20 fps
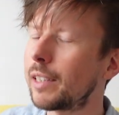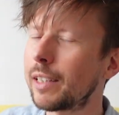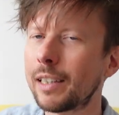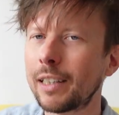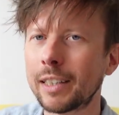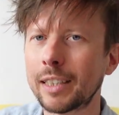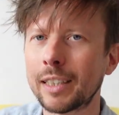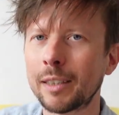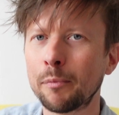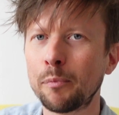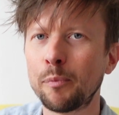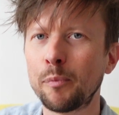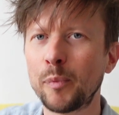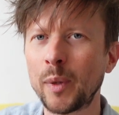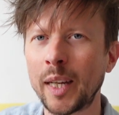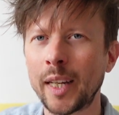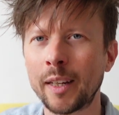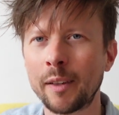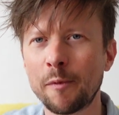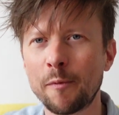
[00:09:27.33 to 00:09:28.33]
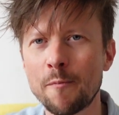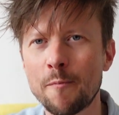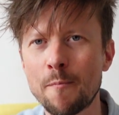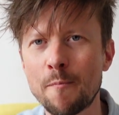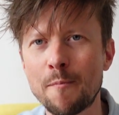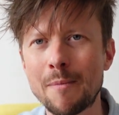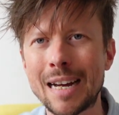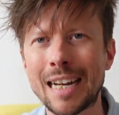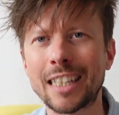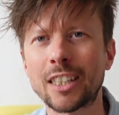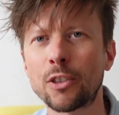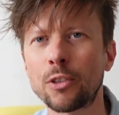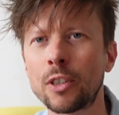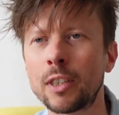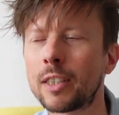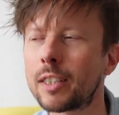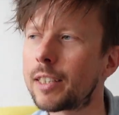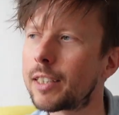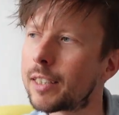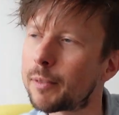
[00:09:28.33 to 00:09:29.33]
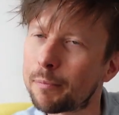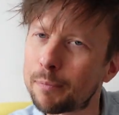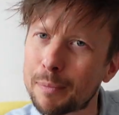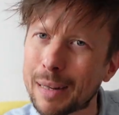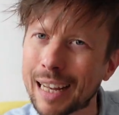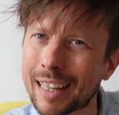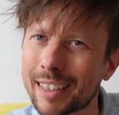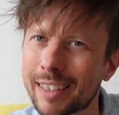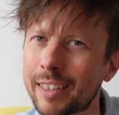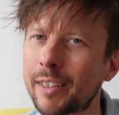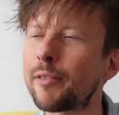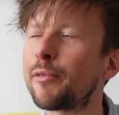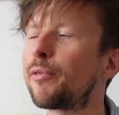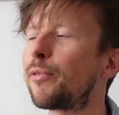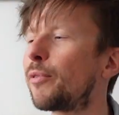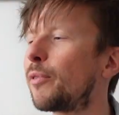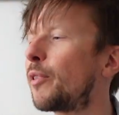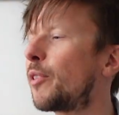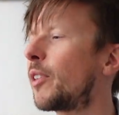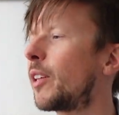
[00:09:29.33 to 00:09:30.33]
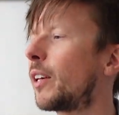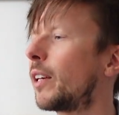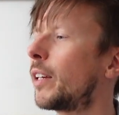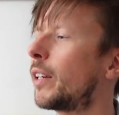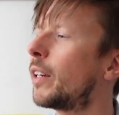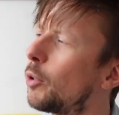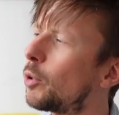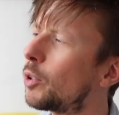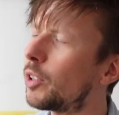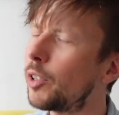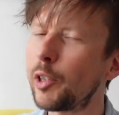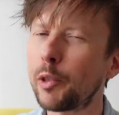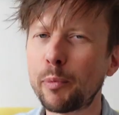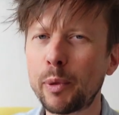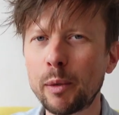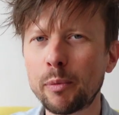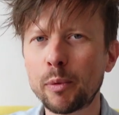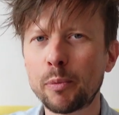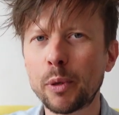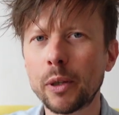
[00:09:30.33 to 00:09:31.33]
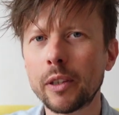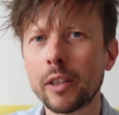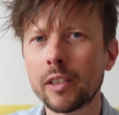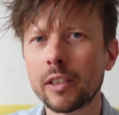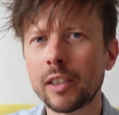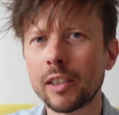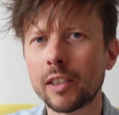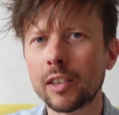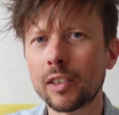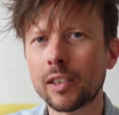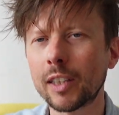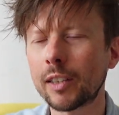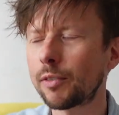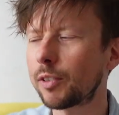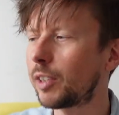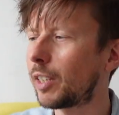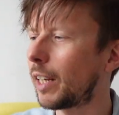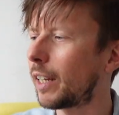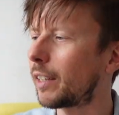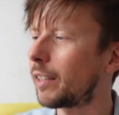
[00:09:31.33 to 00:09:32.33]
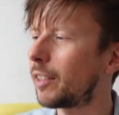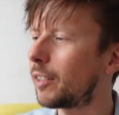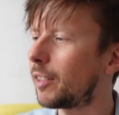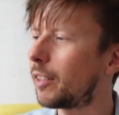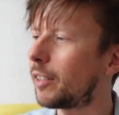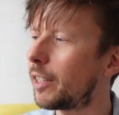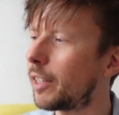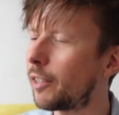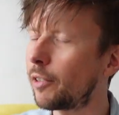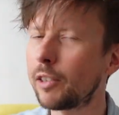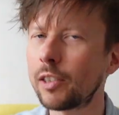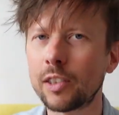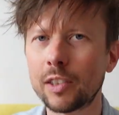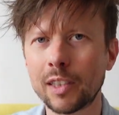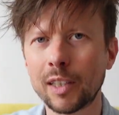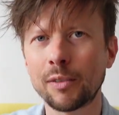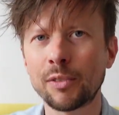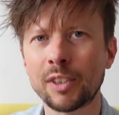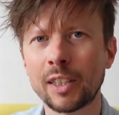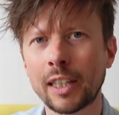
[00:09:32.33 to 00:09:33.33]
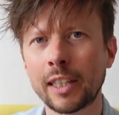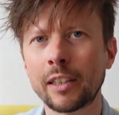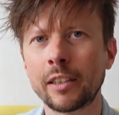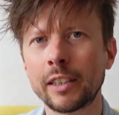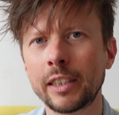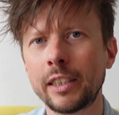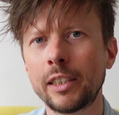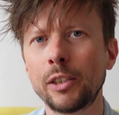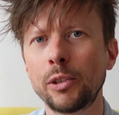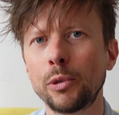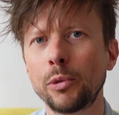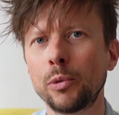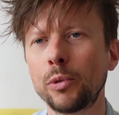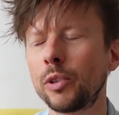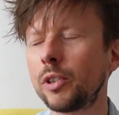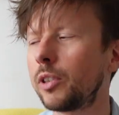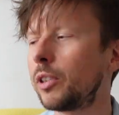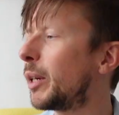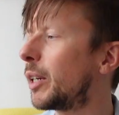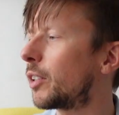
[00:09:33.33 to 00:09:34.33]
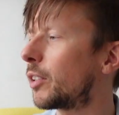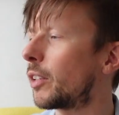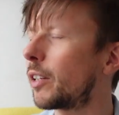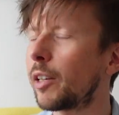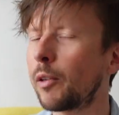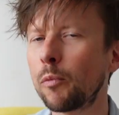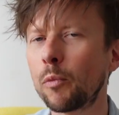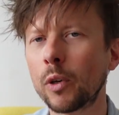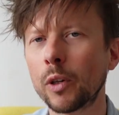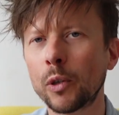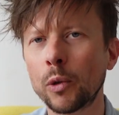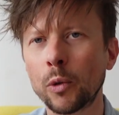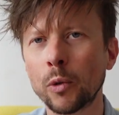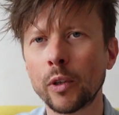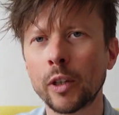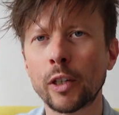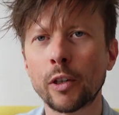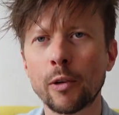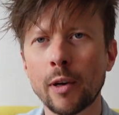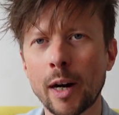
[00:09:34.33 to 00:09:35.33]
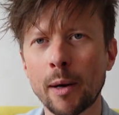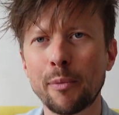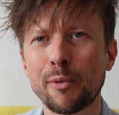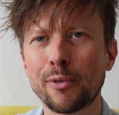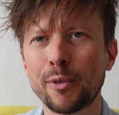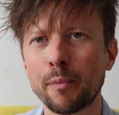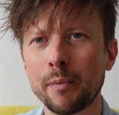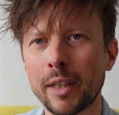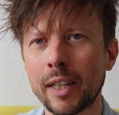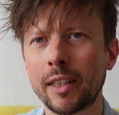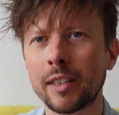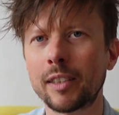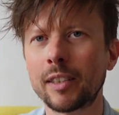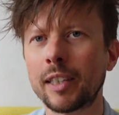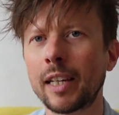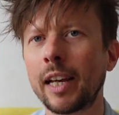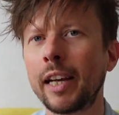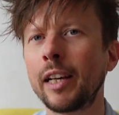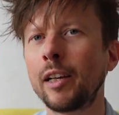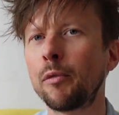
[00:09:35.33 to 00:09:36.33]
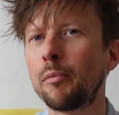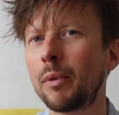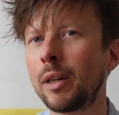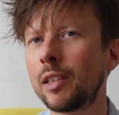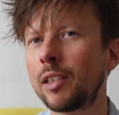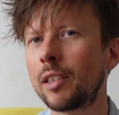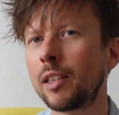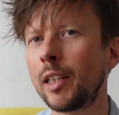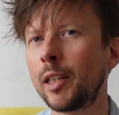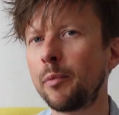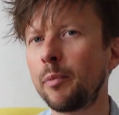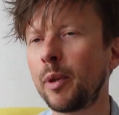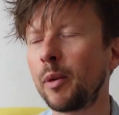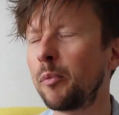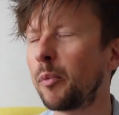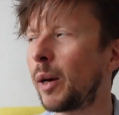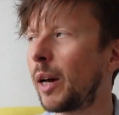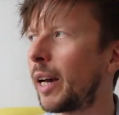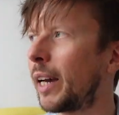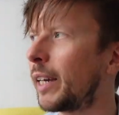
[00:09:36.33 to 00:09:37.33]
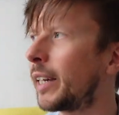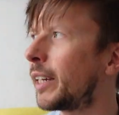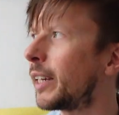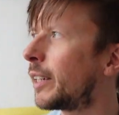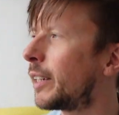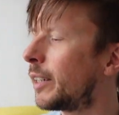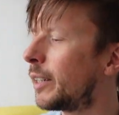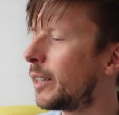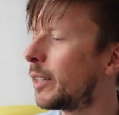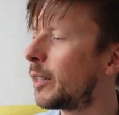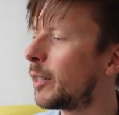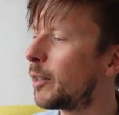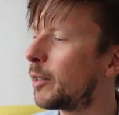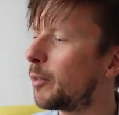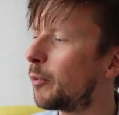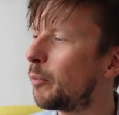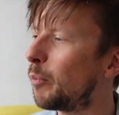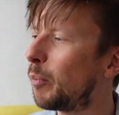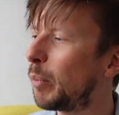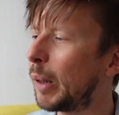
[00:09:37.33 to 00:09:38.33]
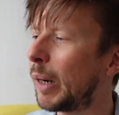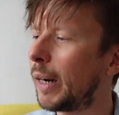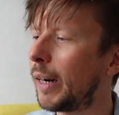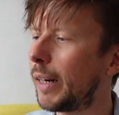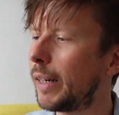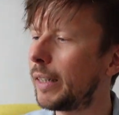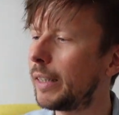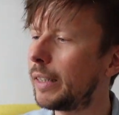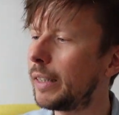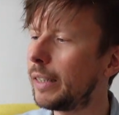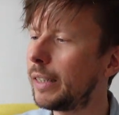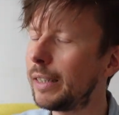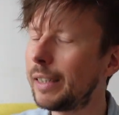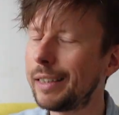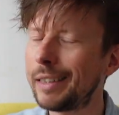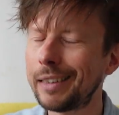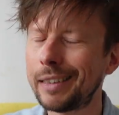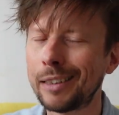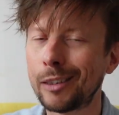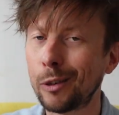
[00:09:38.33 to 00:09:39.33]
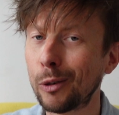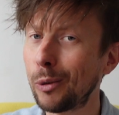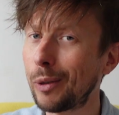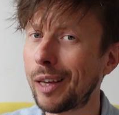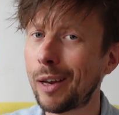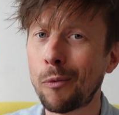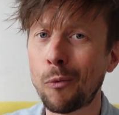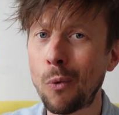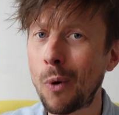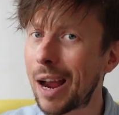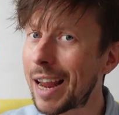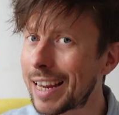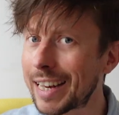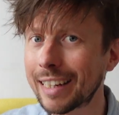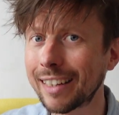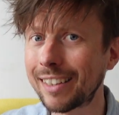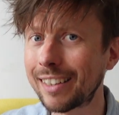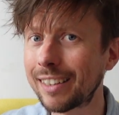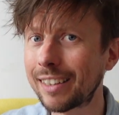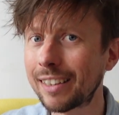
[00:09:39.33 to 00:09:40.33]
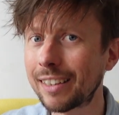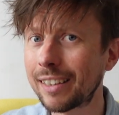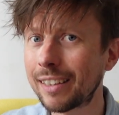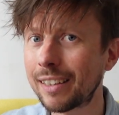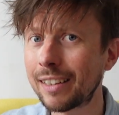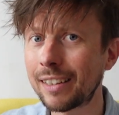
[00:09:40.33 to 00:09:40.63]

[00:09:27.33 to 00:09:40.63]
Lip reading: I'd like a big mattress, massive thing. Also, do people put this in the stuff sack? This is the only stuff sack I use because I don't want all the crap from this getting on my sleeping bag. But all that weight,